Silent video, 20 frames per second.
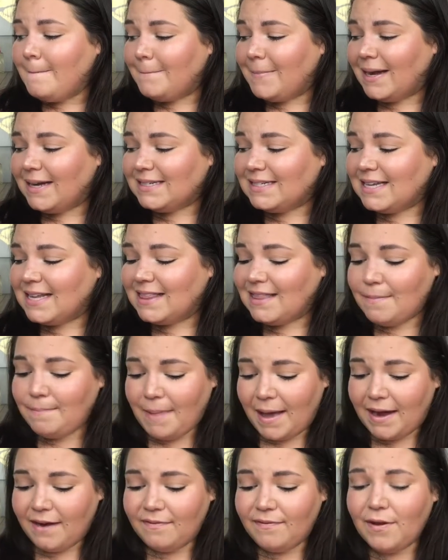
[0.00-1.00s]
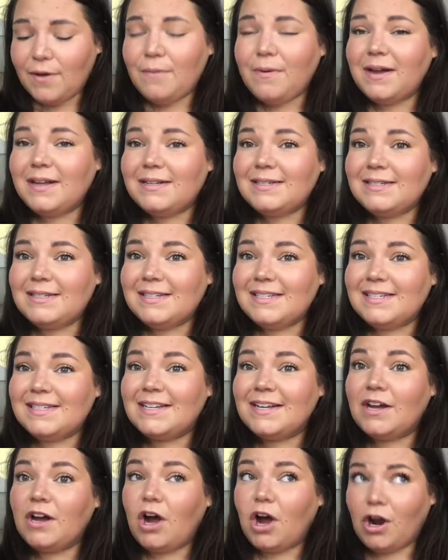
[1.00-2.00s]
but the Benefit ones
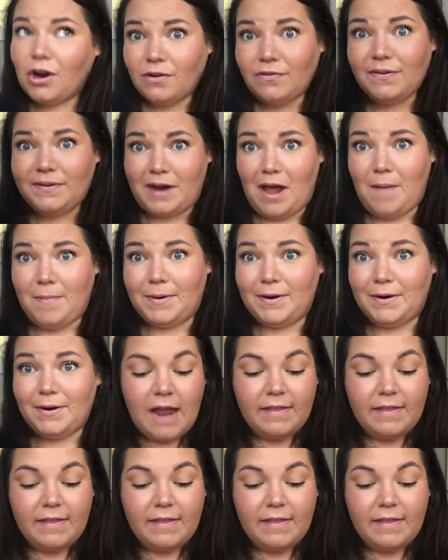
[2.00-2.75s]
are phenomenal.